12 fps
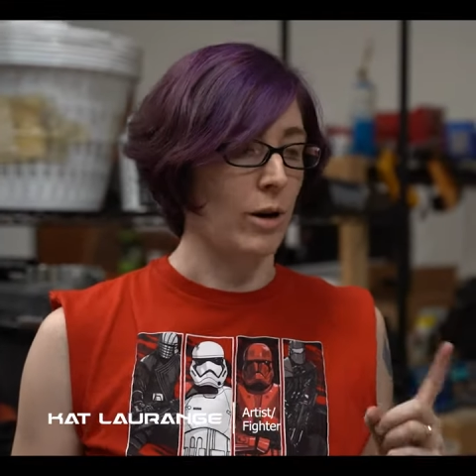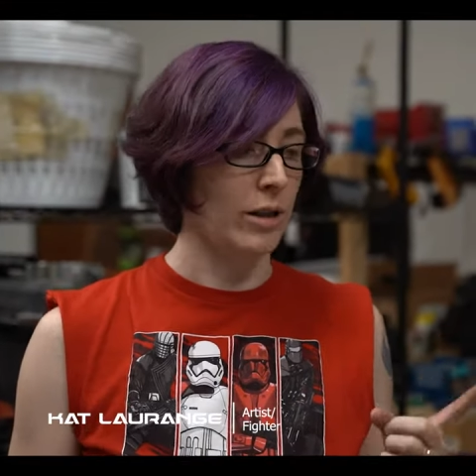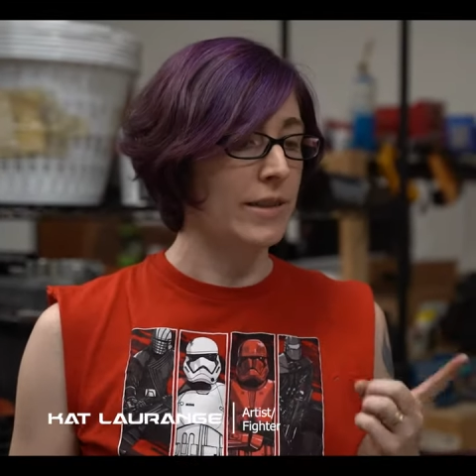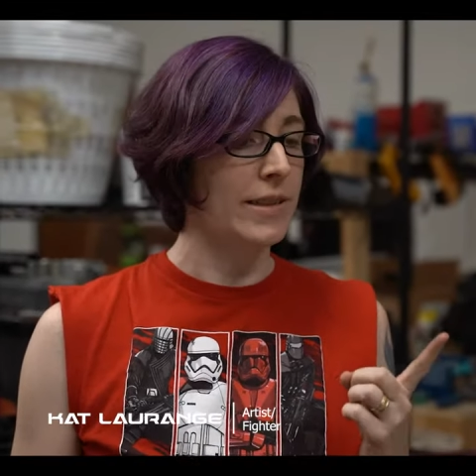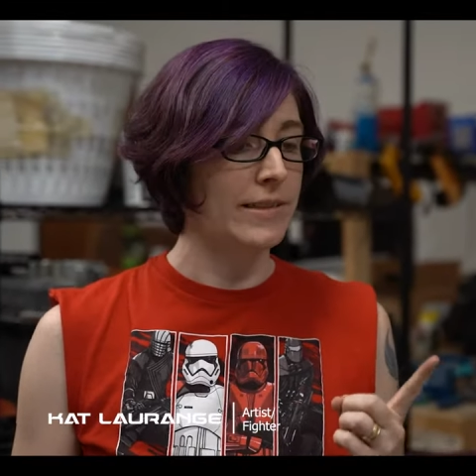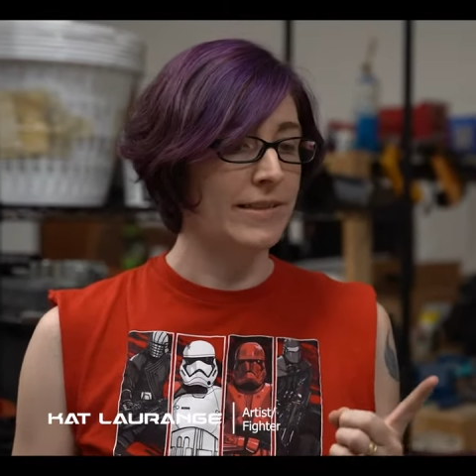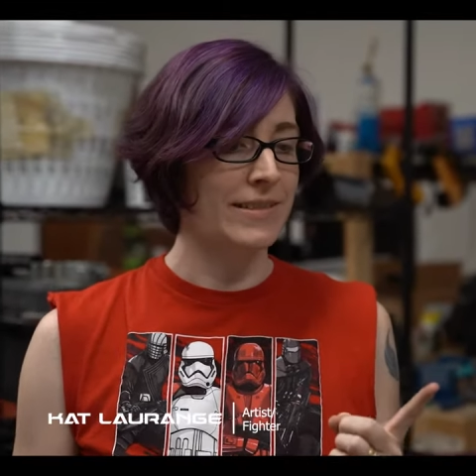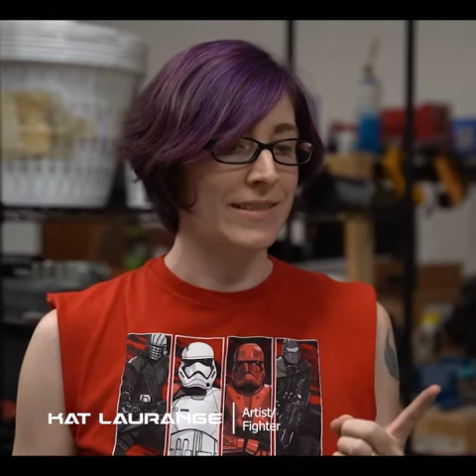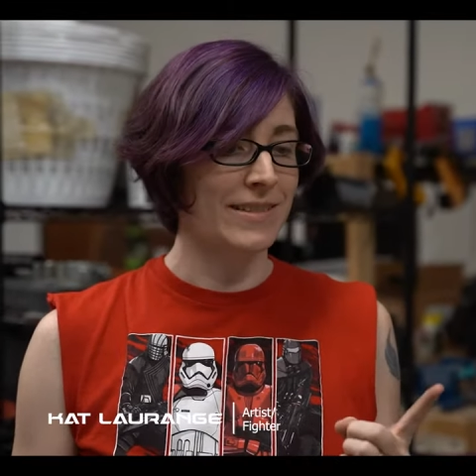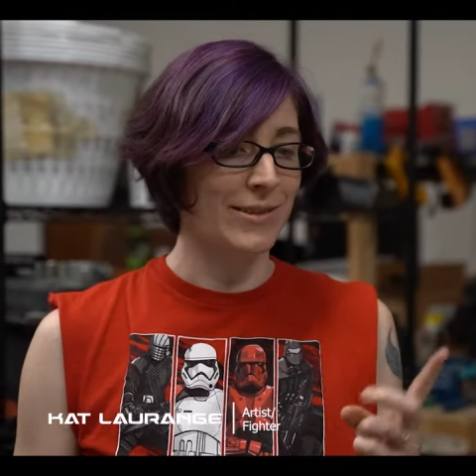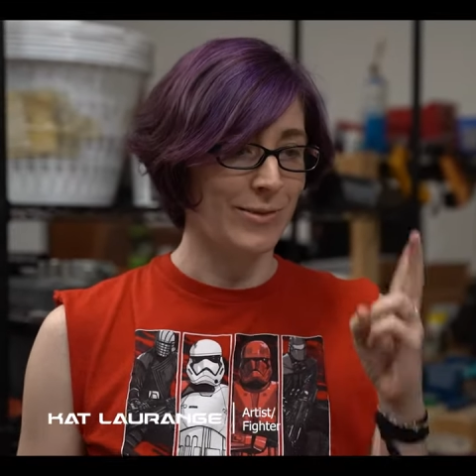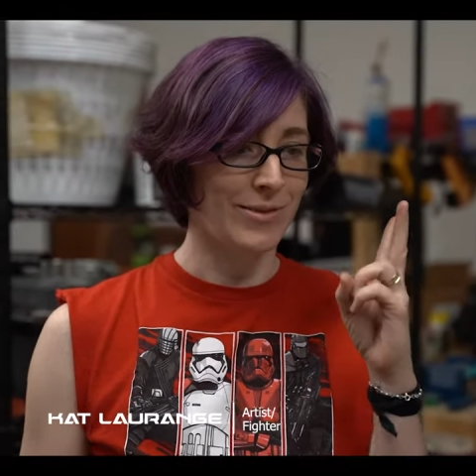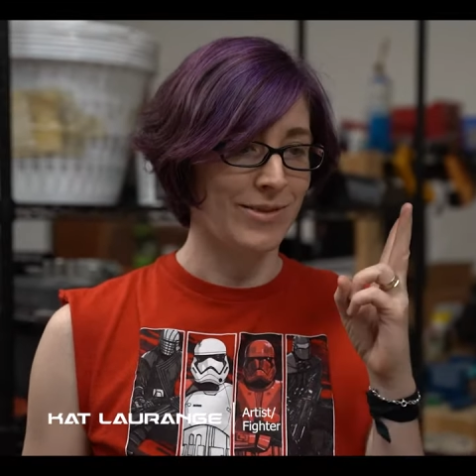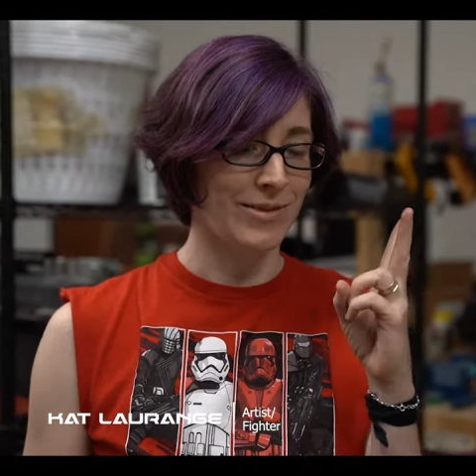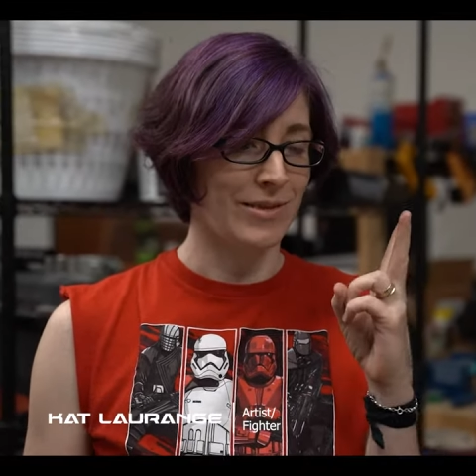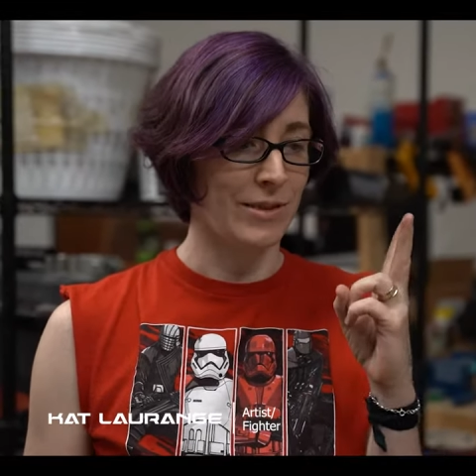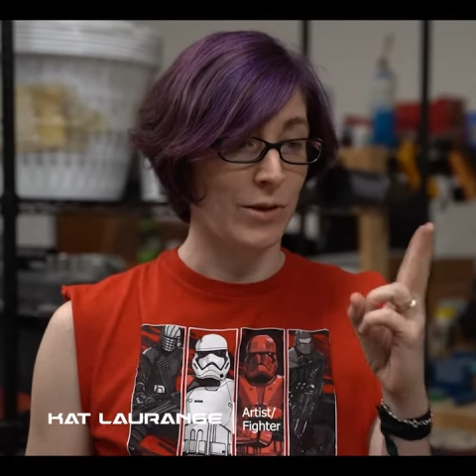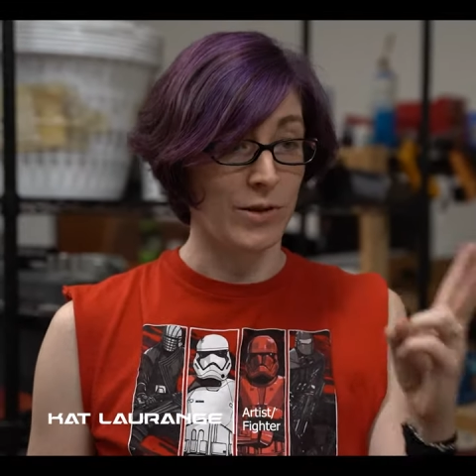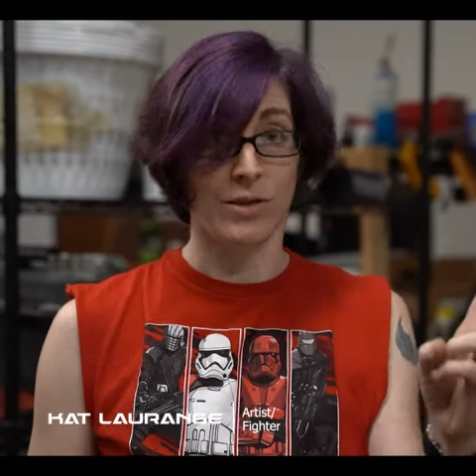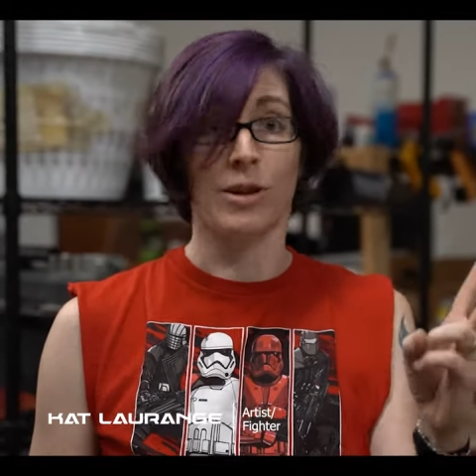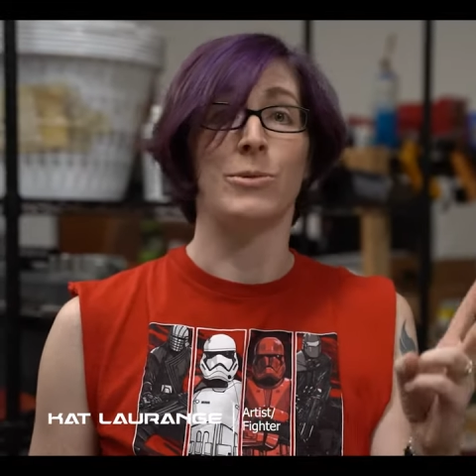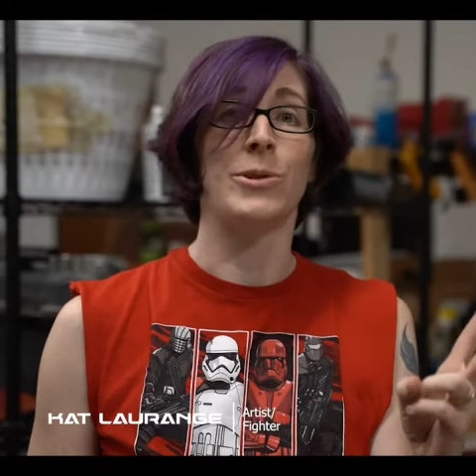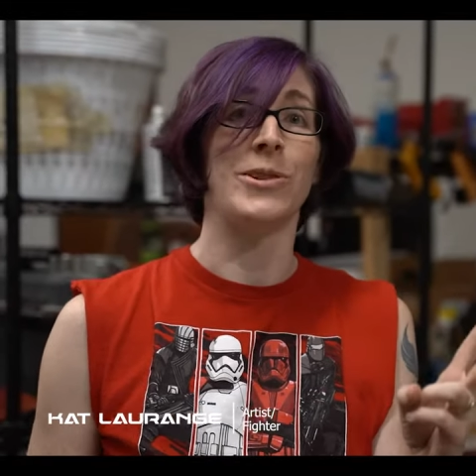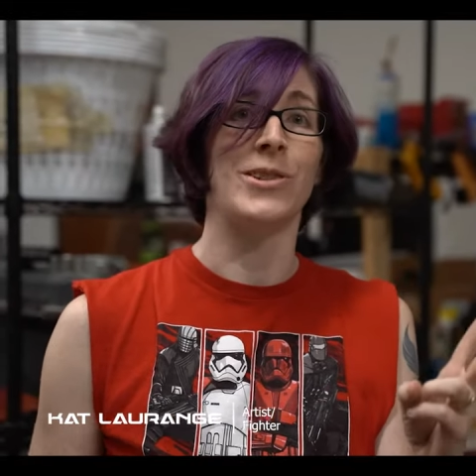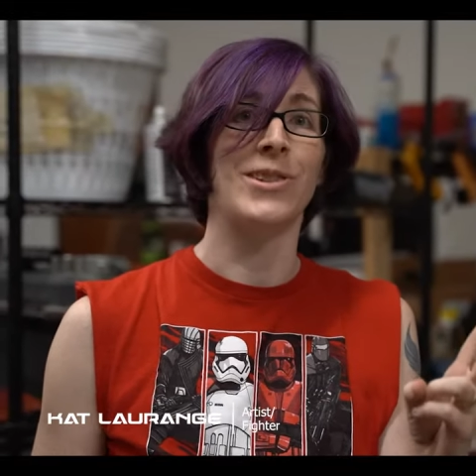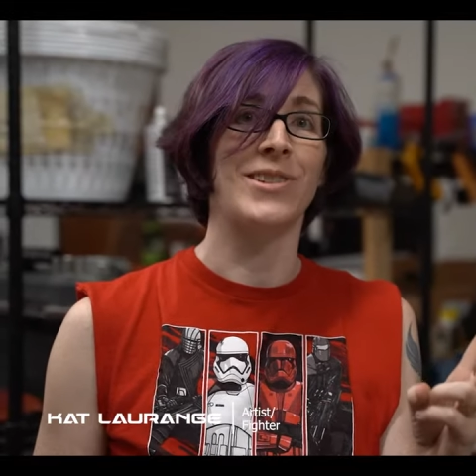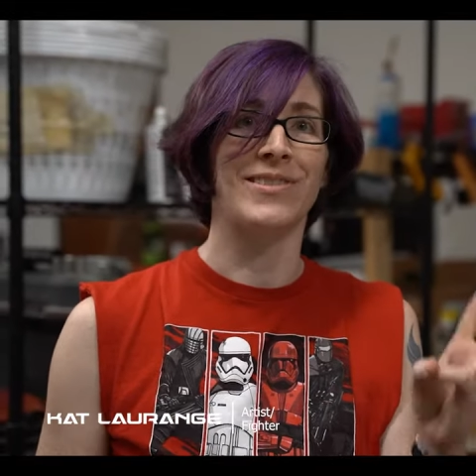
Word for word: art, Star Wars